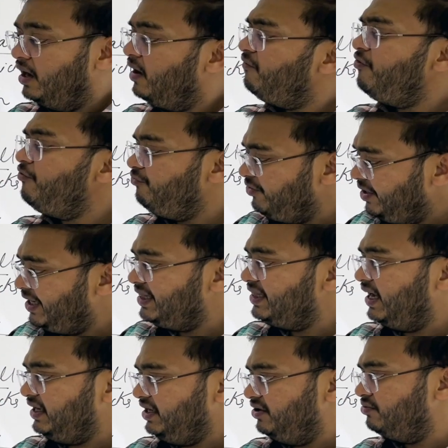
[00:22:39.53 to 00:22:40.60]
If you feel
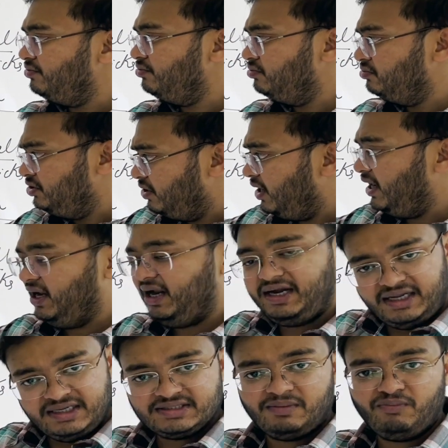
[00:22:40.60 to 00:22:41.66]
that you are
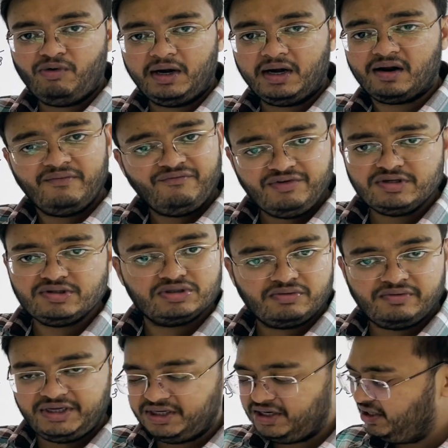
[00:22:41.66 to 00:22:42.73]
getting somewhat confused
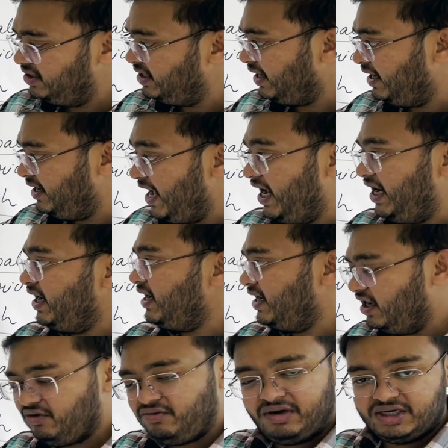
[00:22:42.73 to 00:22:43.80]
over here in the direct
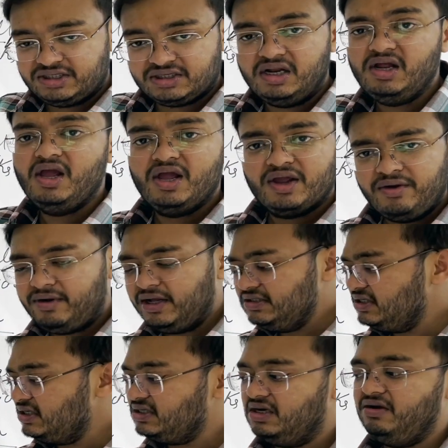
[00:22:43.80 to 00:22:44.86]
calculation, you can
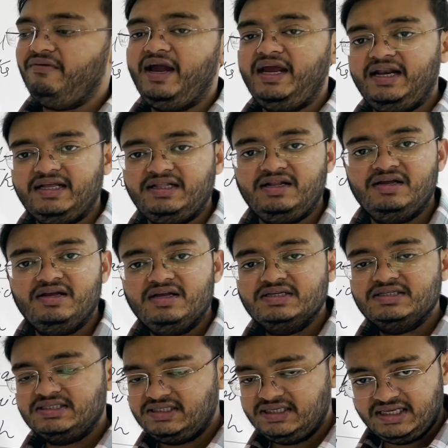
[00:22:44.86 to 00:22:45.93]
just rewind and
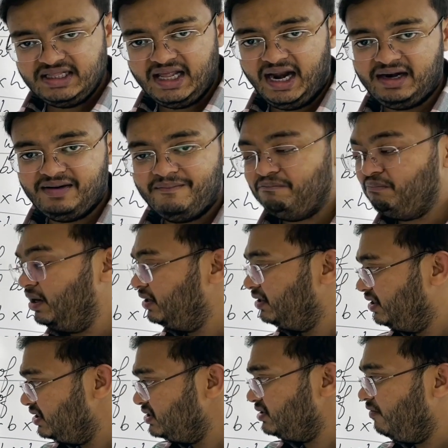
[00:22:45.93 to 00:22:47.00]
see that. But
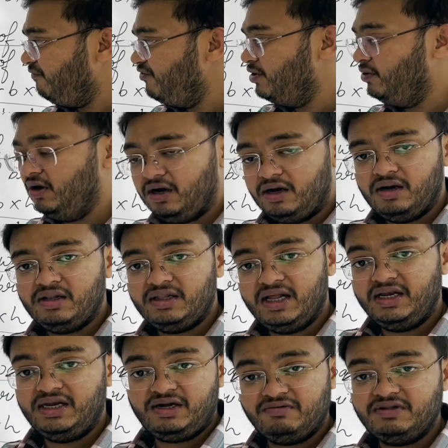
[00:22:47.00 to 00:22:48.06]
this, if you learn,
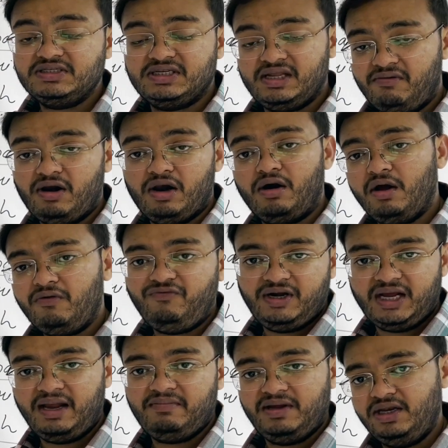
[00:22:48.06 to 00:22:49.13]
then it will save a lot of
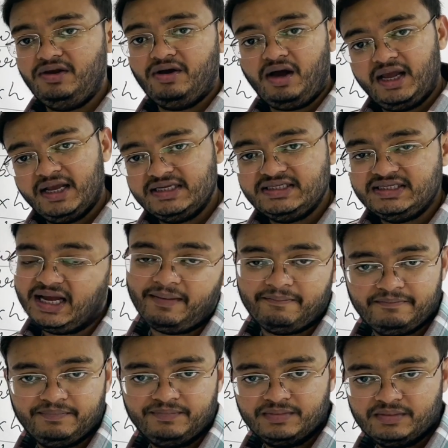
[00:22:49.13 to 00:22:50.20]
time in your exam.
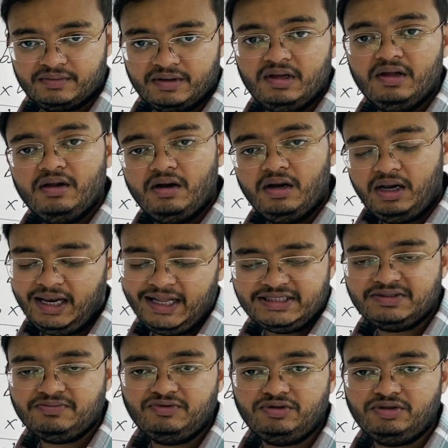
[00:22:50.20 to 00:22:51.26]

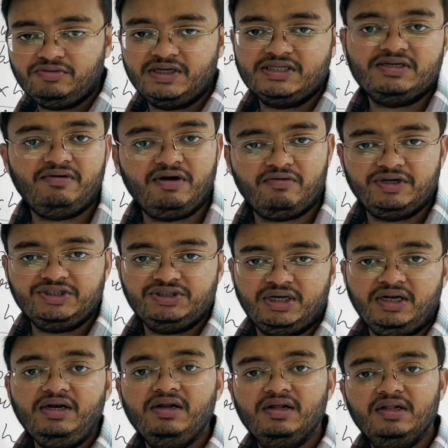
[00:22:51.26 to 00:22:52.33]
Let's move towards our
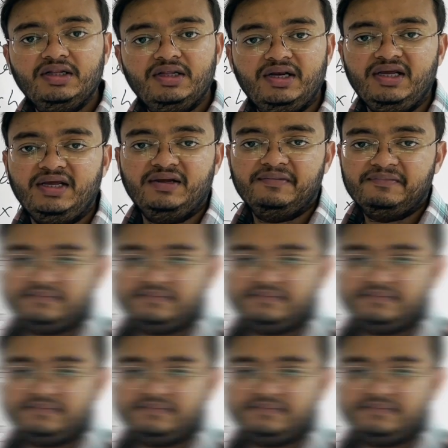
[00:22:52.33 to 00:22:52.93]
question 3.